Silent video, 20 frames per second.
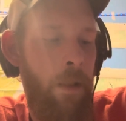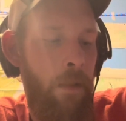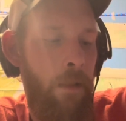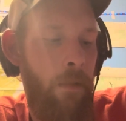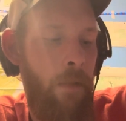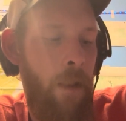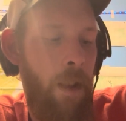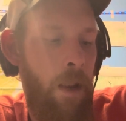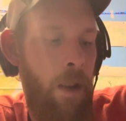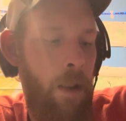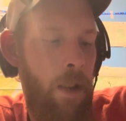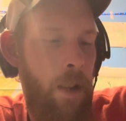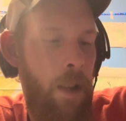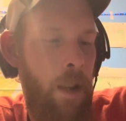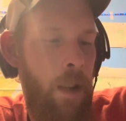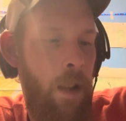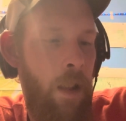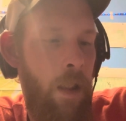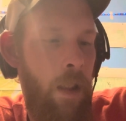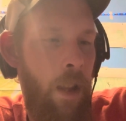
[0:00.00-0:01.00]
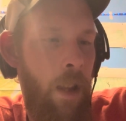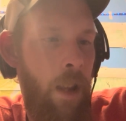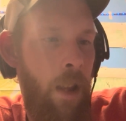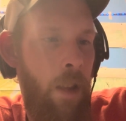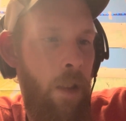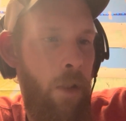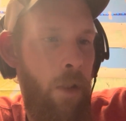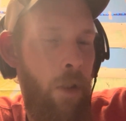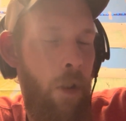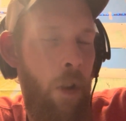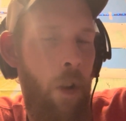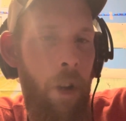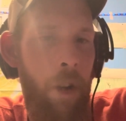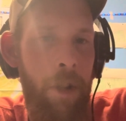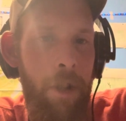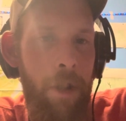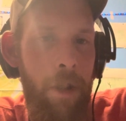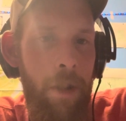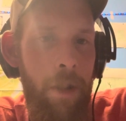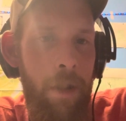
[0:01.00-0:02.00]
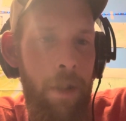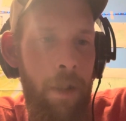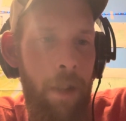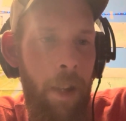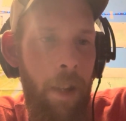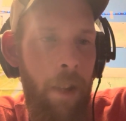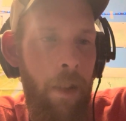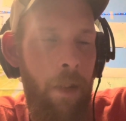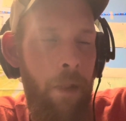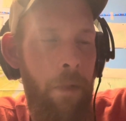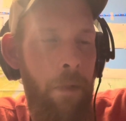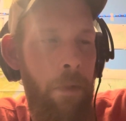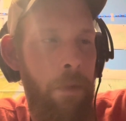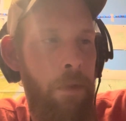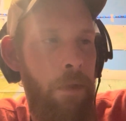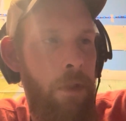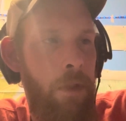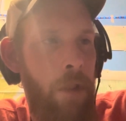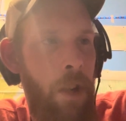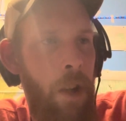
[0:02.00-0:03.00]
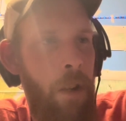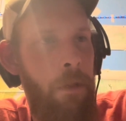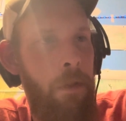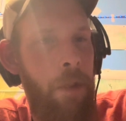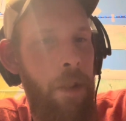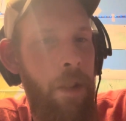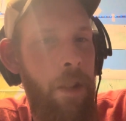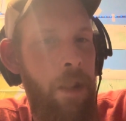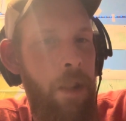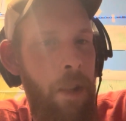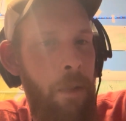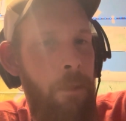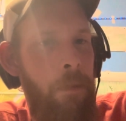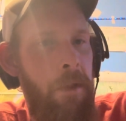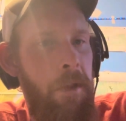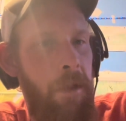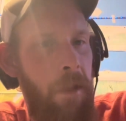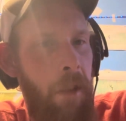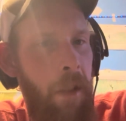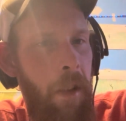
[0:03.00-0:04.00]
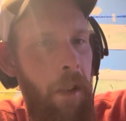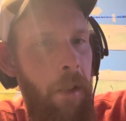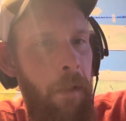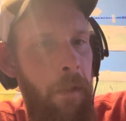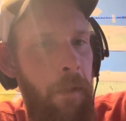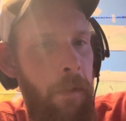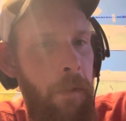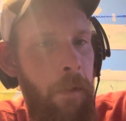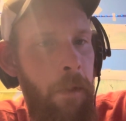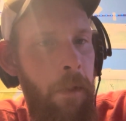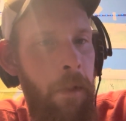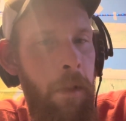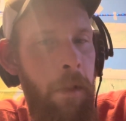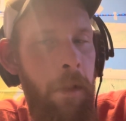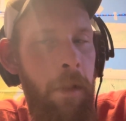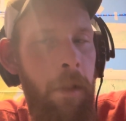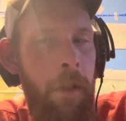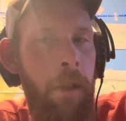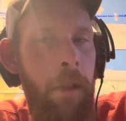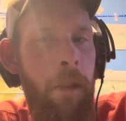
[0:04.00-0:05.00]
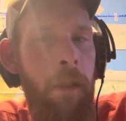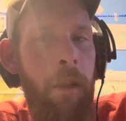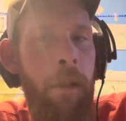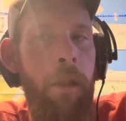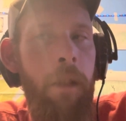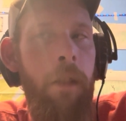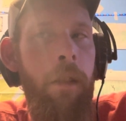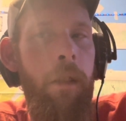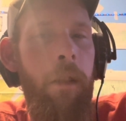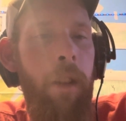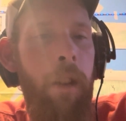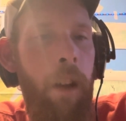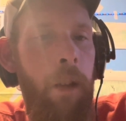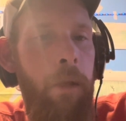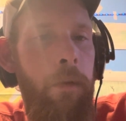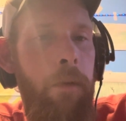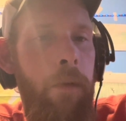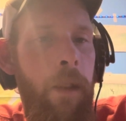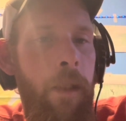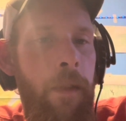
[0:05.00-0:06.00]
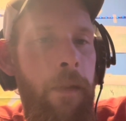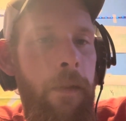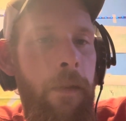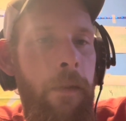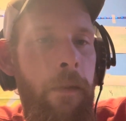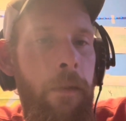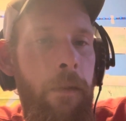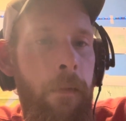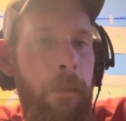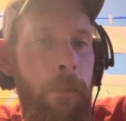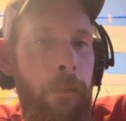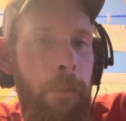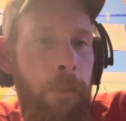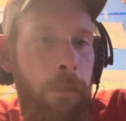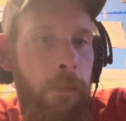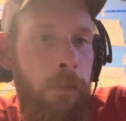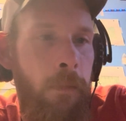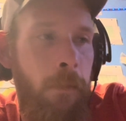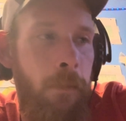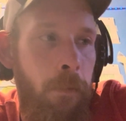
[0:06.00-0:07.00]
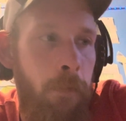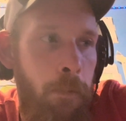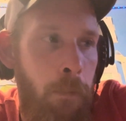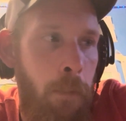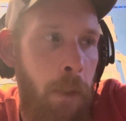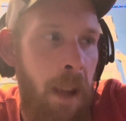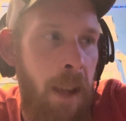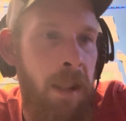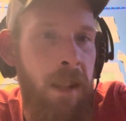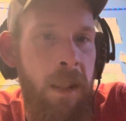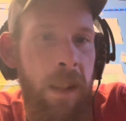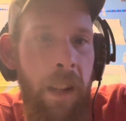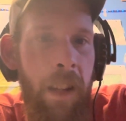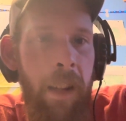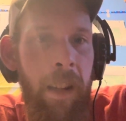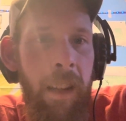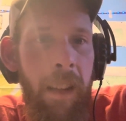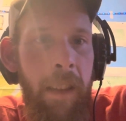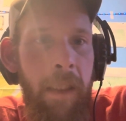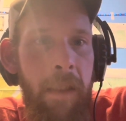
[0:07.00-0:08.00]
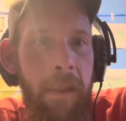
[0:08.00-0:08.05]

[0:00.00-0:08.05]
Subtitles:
very, like, cautious, like, should I really dip Snuff? Go with basically